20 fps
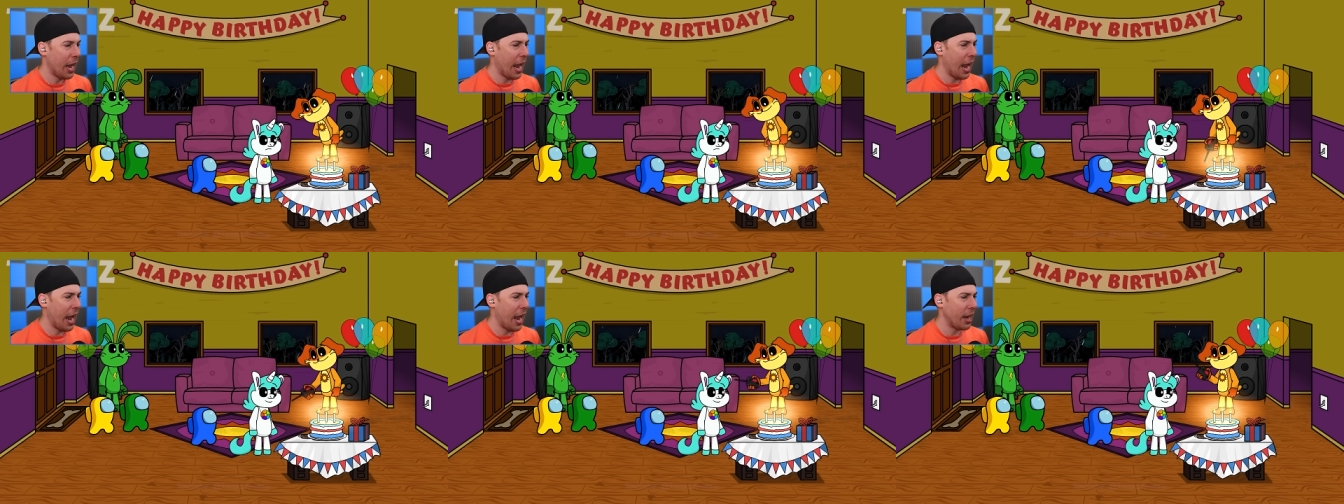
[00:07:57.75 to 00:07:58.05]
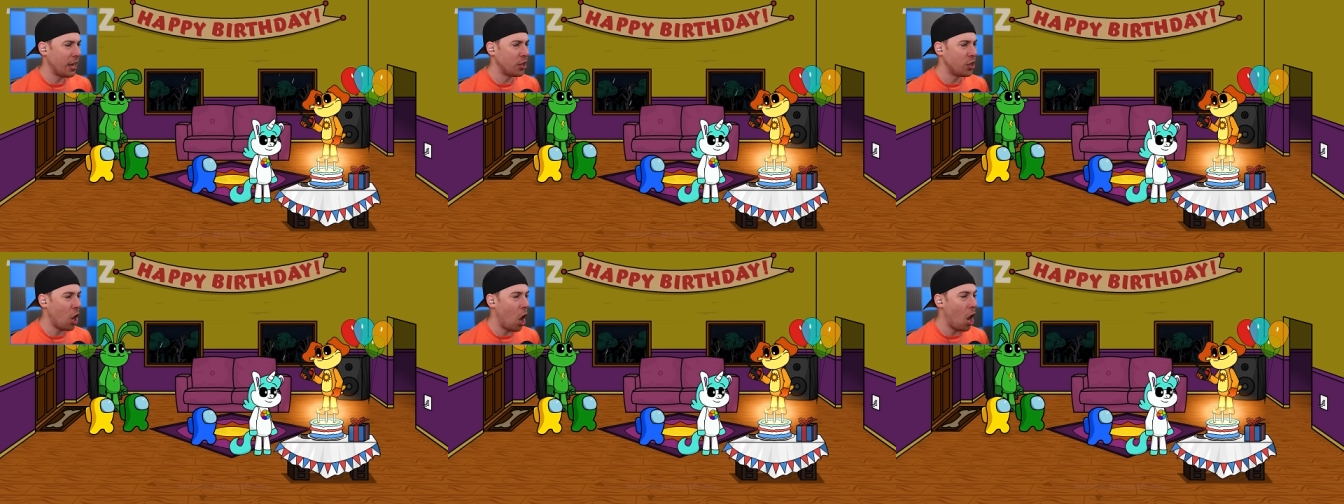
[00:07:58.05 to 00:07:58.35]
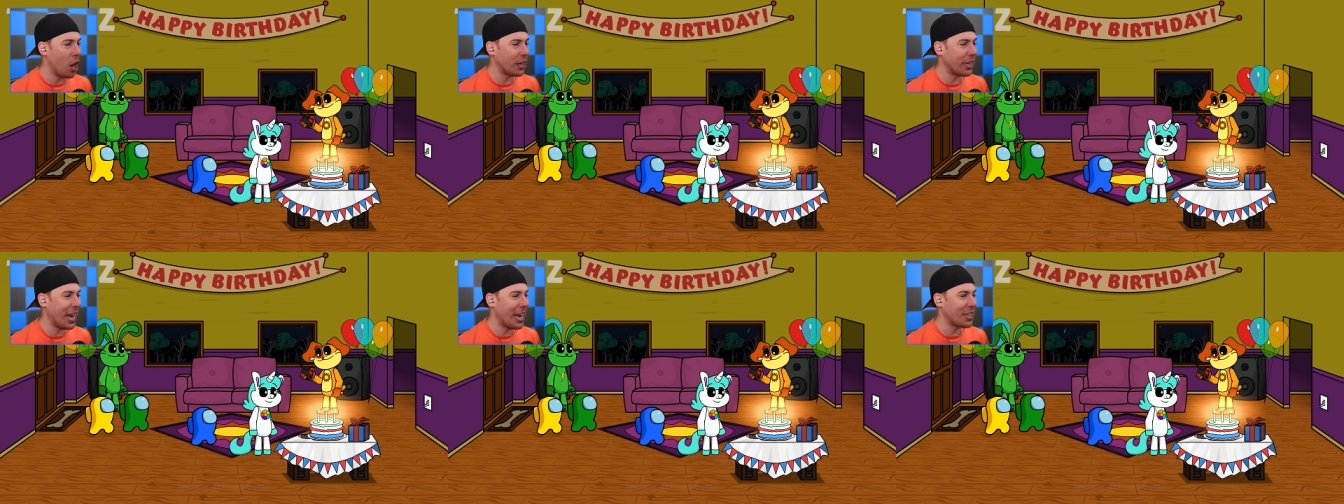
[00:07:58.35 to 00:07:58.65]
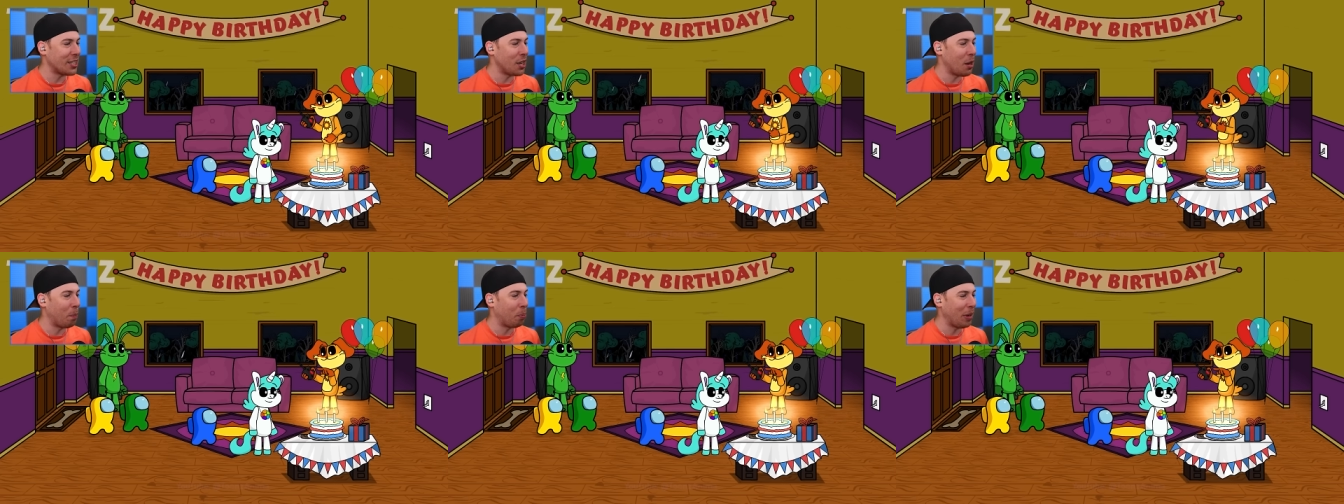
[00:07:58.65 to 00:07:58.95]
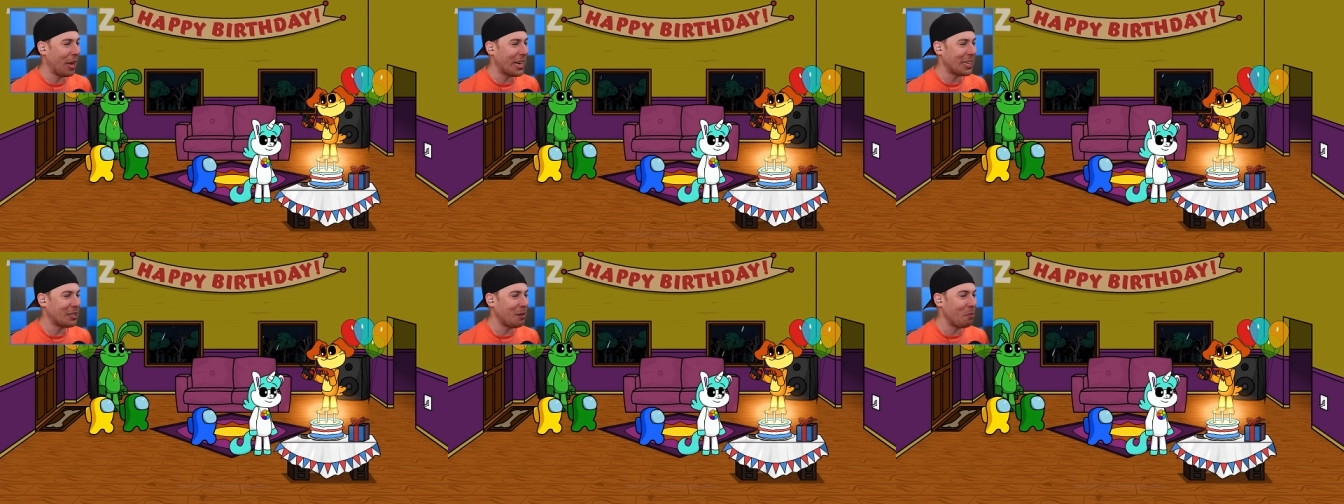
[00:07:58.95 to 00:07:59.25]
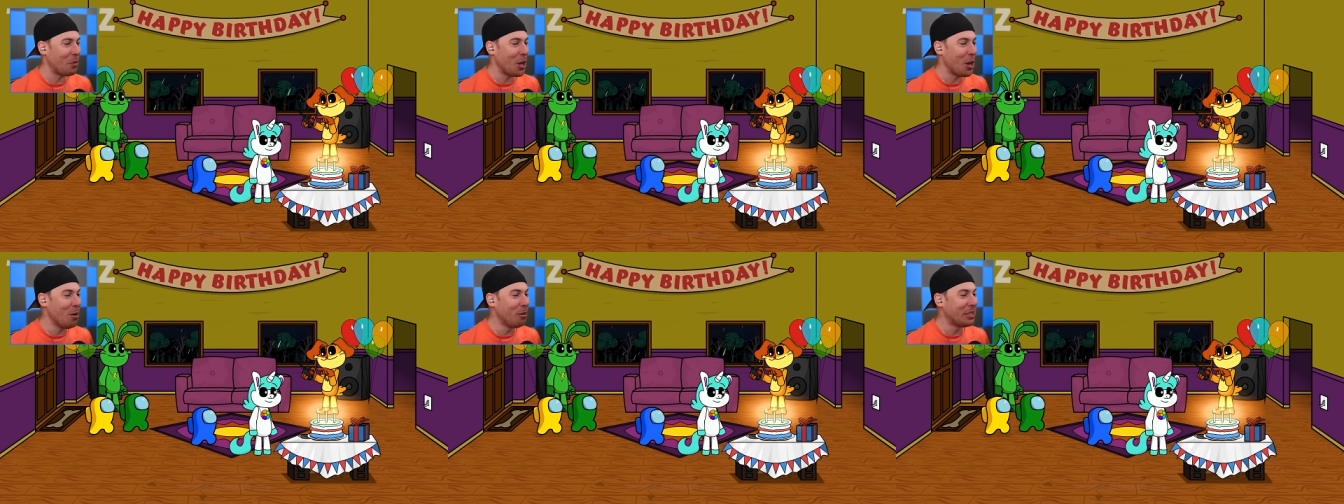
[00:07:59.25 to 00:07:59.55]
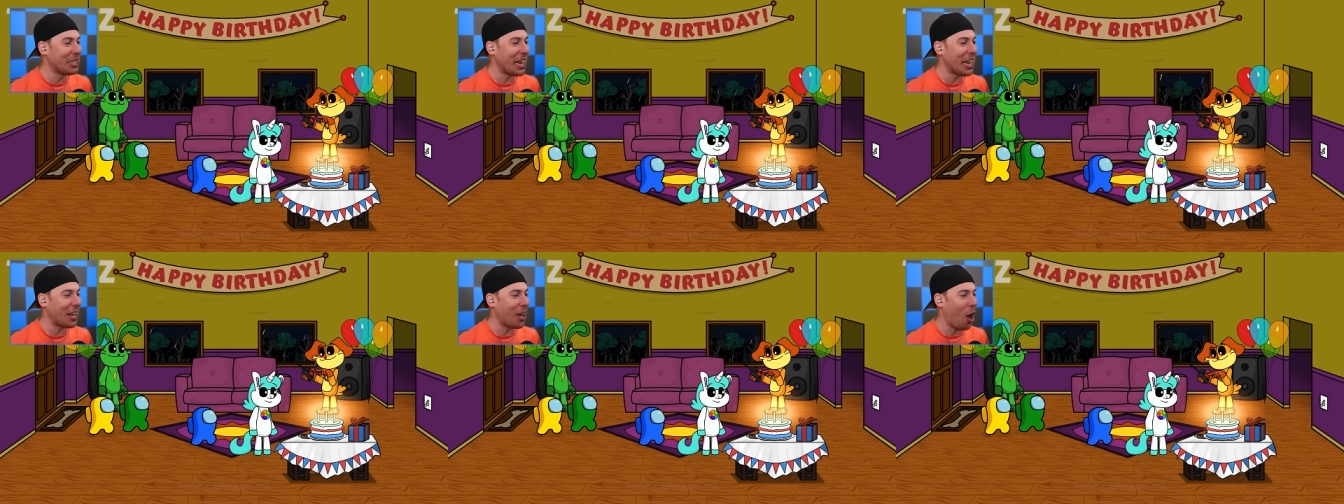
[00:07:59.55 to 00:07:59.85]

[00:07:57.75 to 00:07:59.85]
And Dog Day's gonna play some music.